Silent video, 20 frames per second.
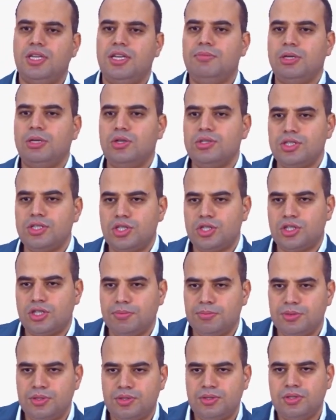and because it
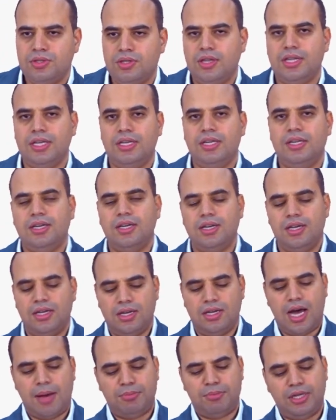stops, the
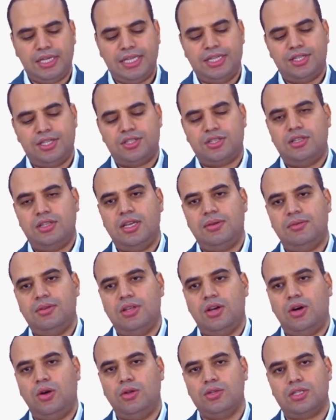upper layers, they
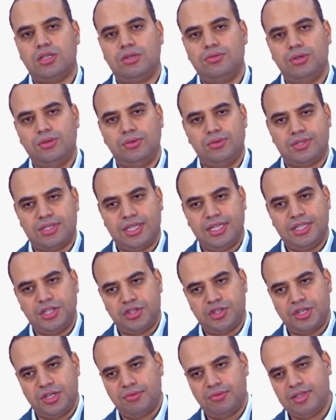also lose
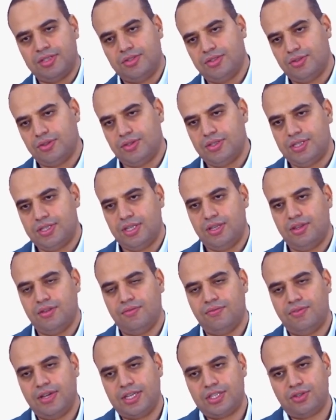energy, right? So as you can see, the
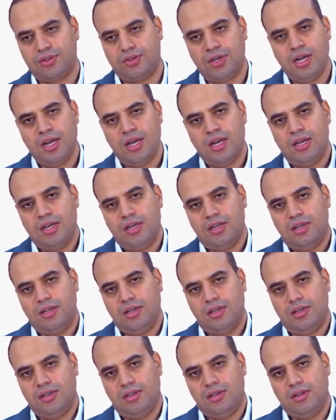vector,
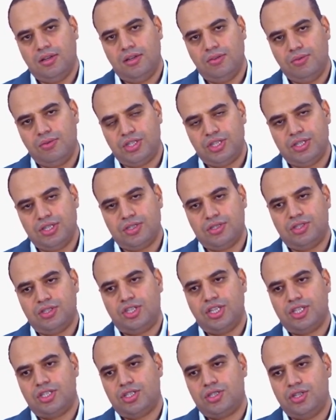which is
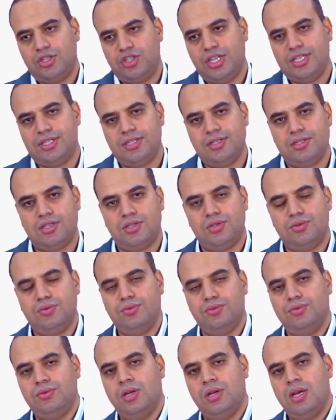just adjacent
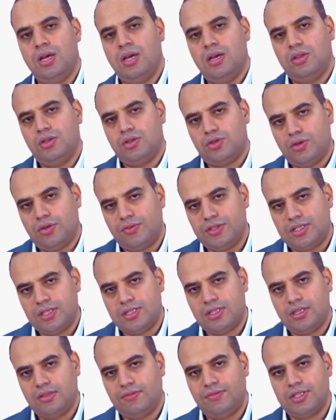to the surface
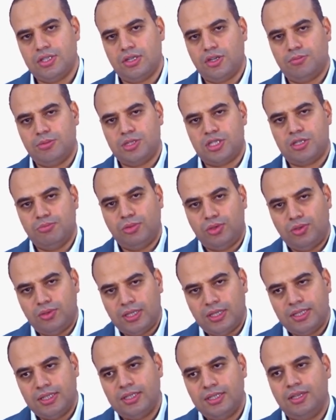itself, is a little bit
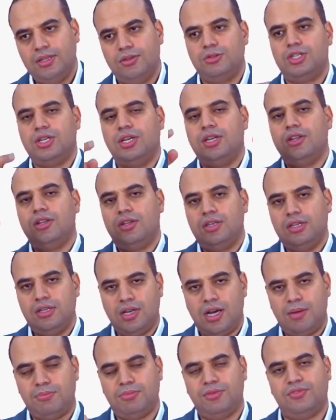smaller, and the
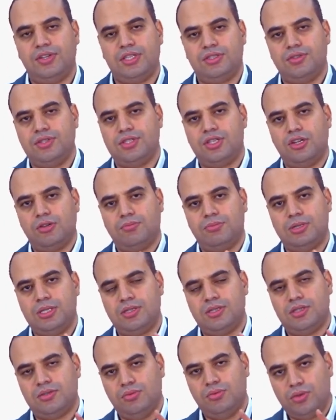upper vector is a little bit
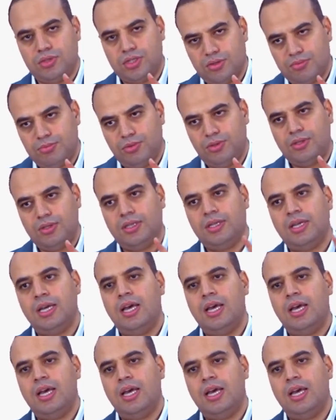also smaller.